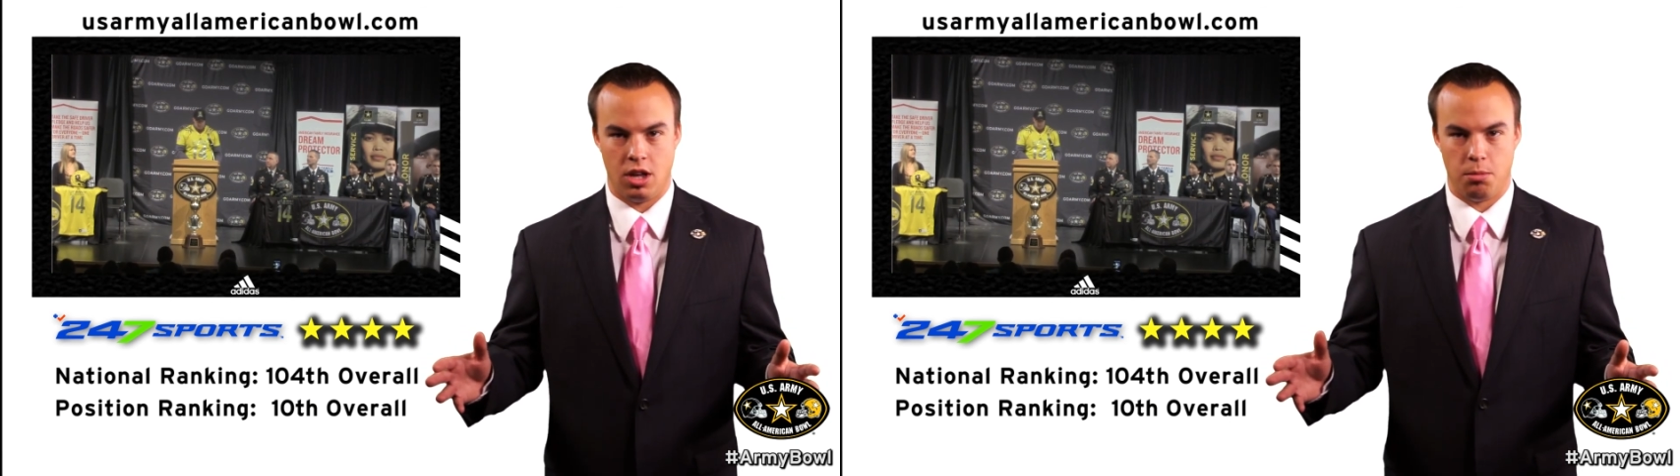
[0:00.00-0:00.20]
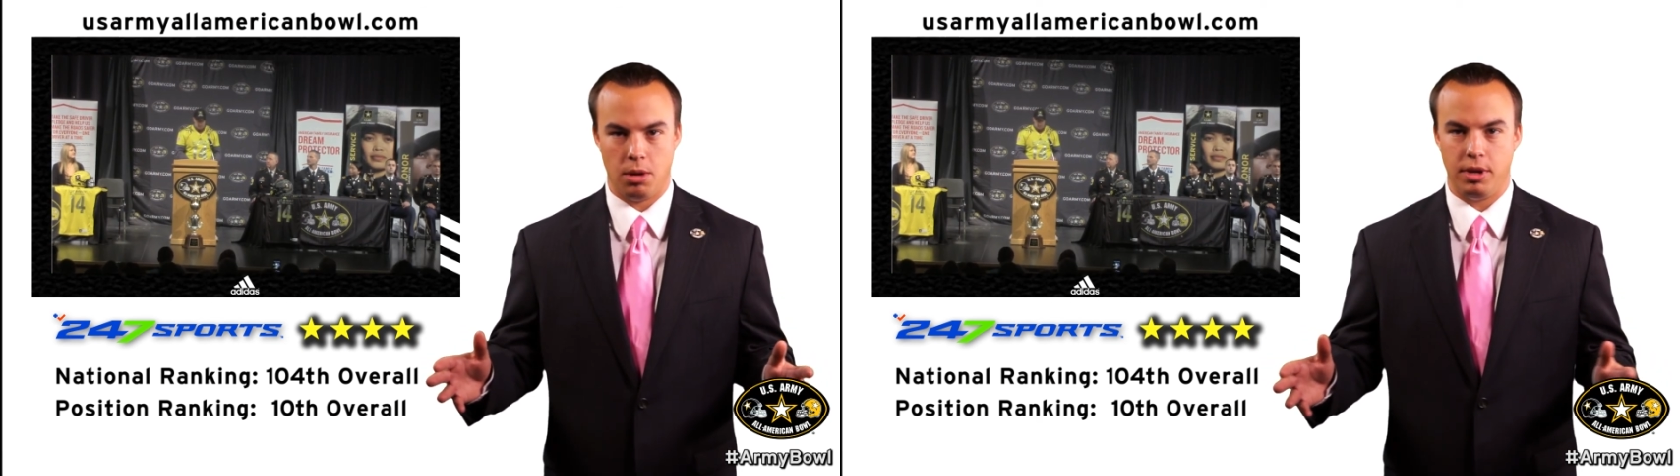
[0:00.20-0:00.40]

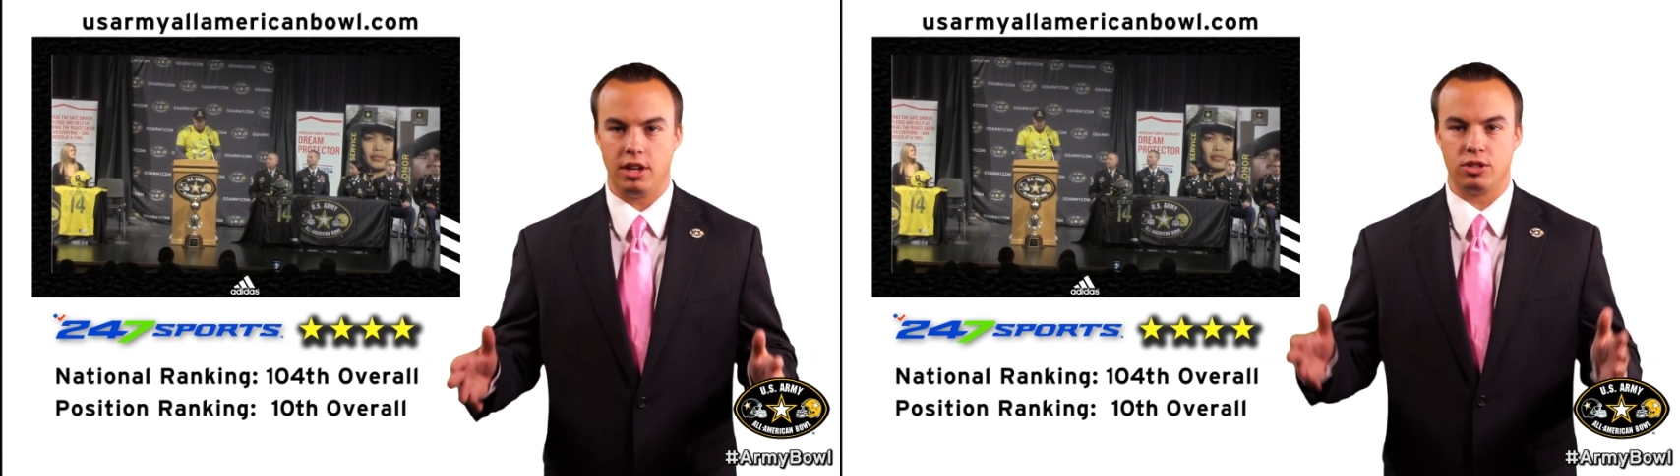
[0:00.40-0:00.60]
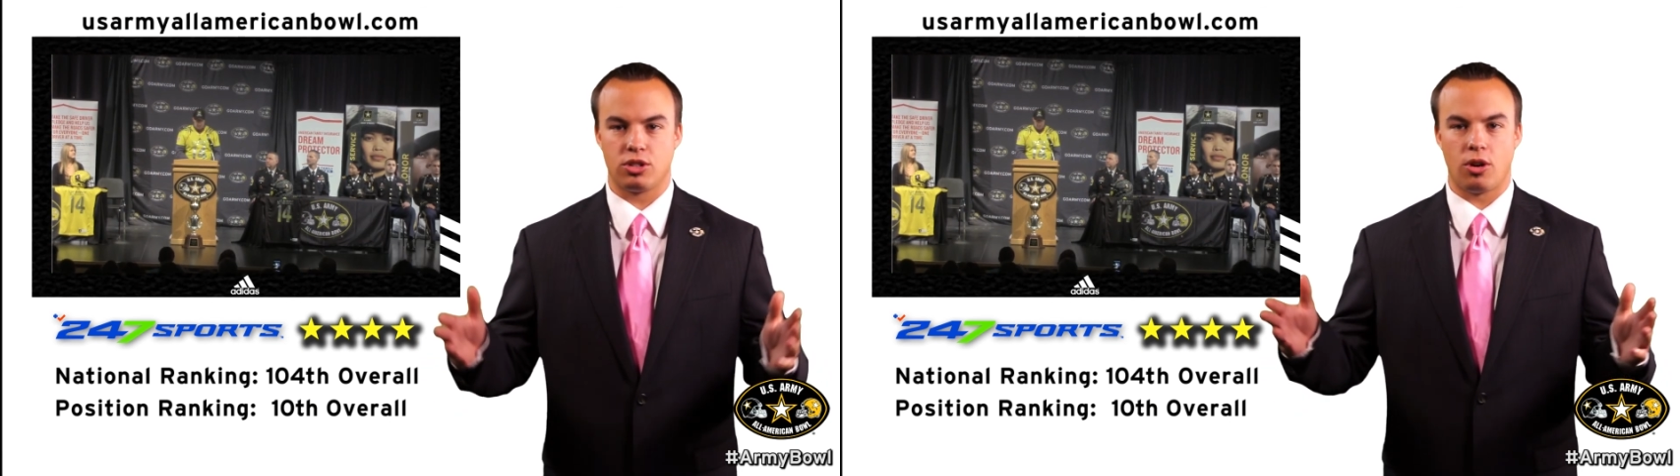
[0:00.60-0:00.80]
Maybe he
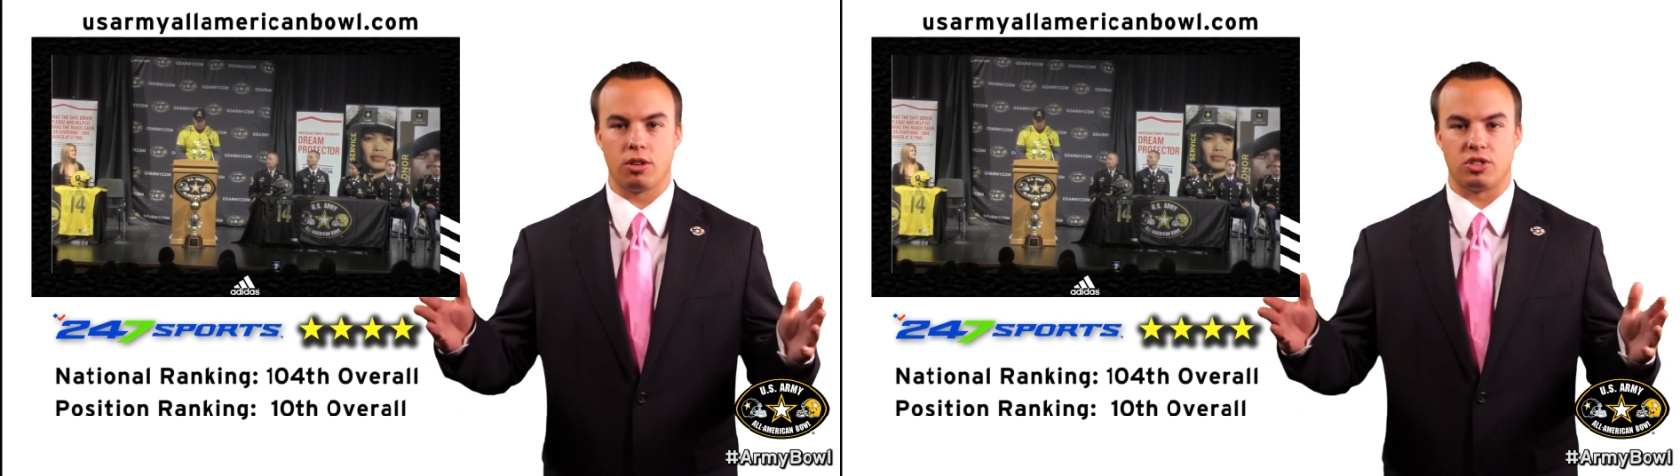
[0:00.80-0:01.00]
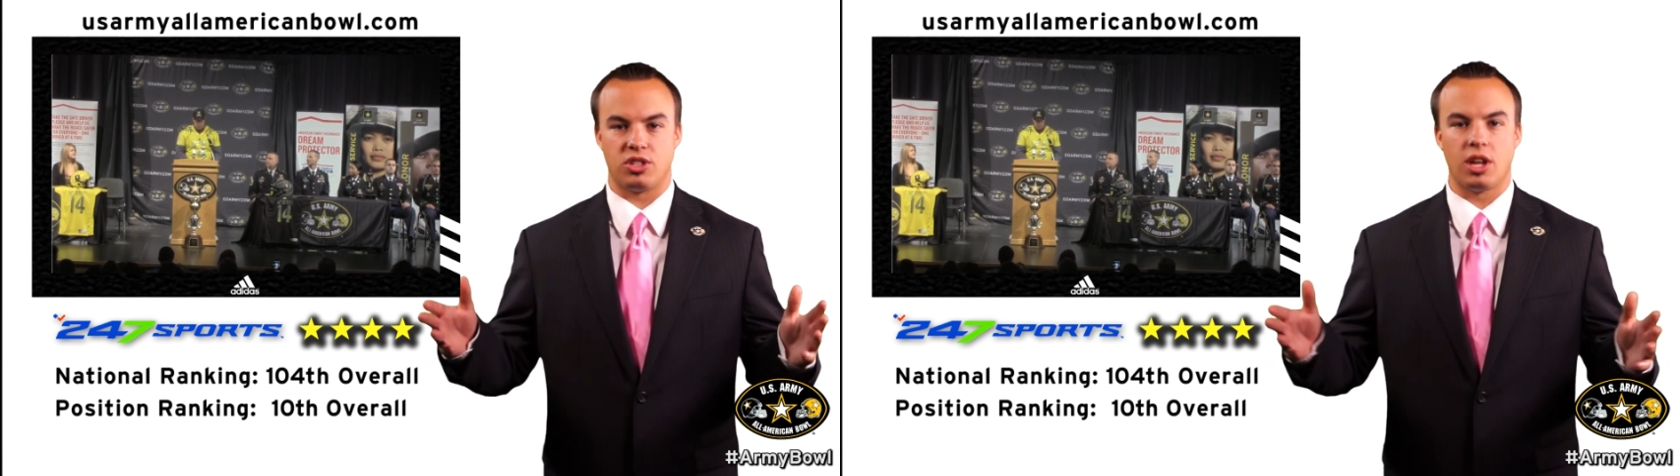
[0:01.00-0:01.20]
can
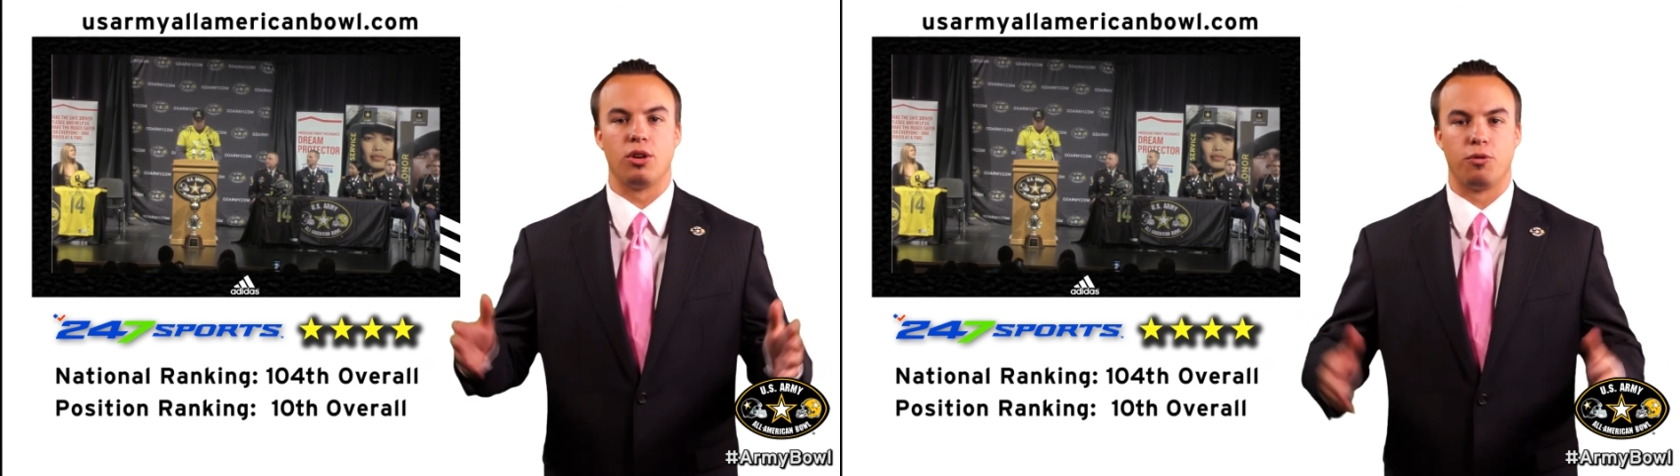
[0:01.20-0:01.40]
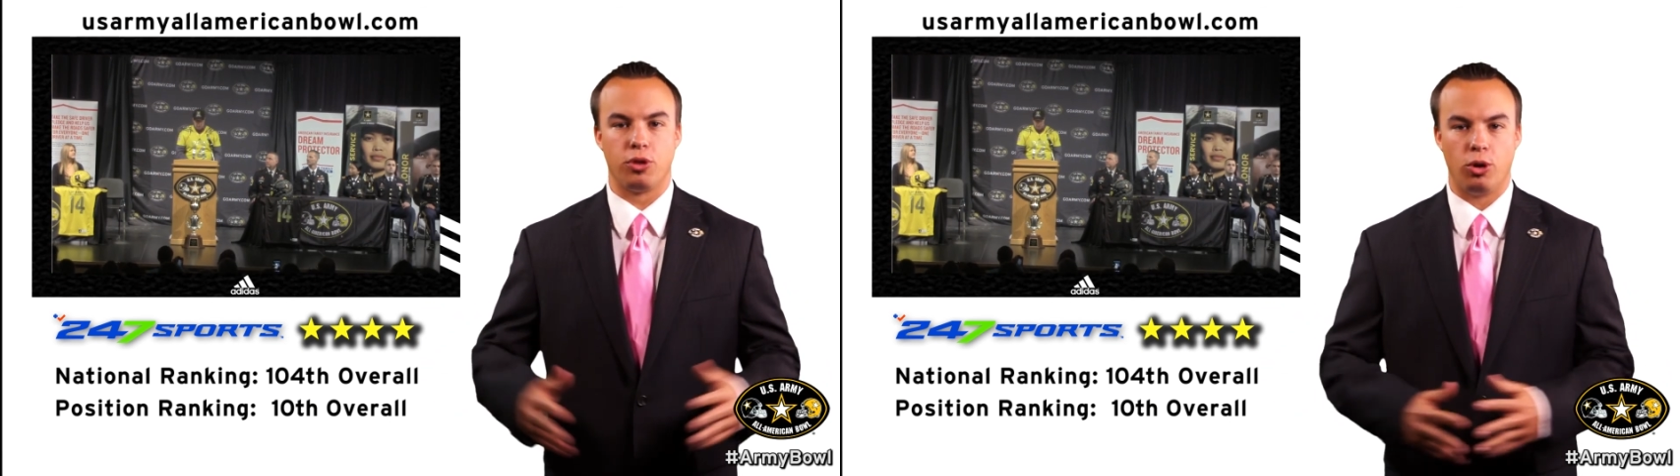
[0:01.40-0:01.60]
start at center for the